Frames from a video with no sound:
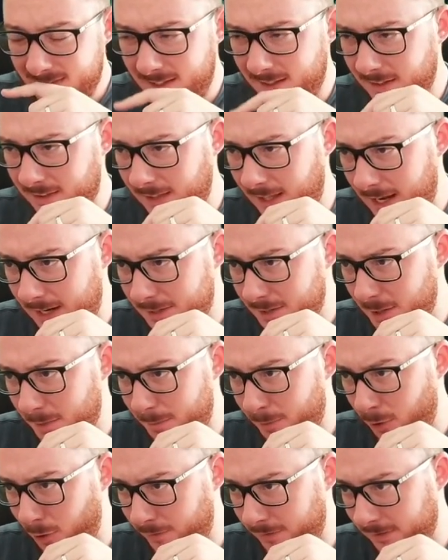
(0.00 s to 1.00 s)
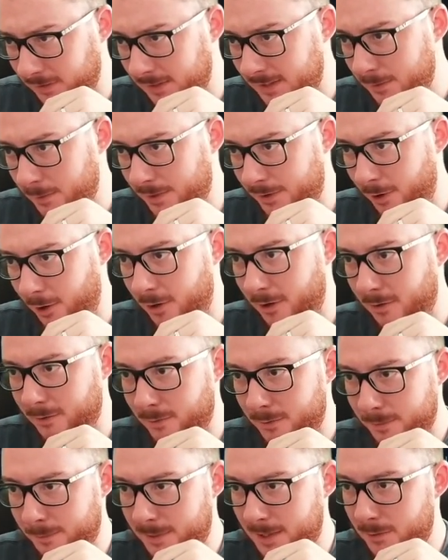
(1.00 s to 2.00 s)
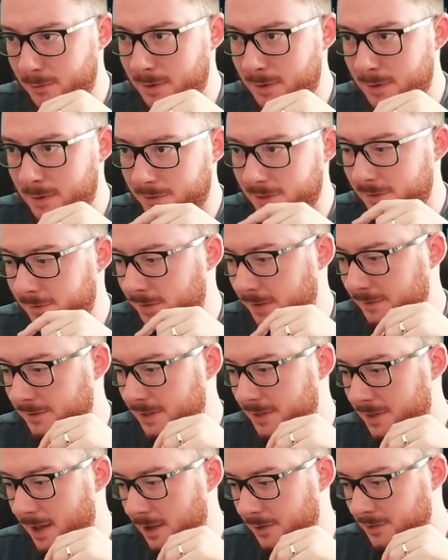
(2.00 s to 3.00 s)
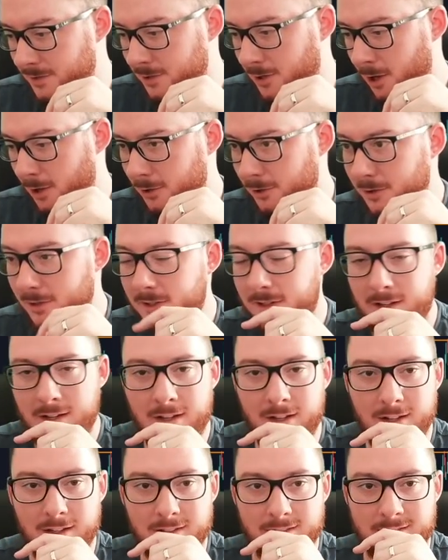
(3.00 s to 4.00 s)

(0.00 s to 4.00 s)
lined up perfectly with our big rounded $50,000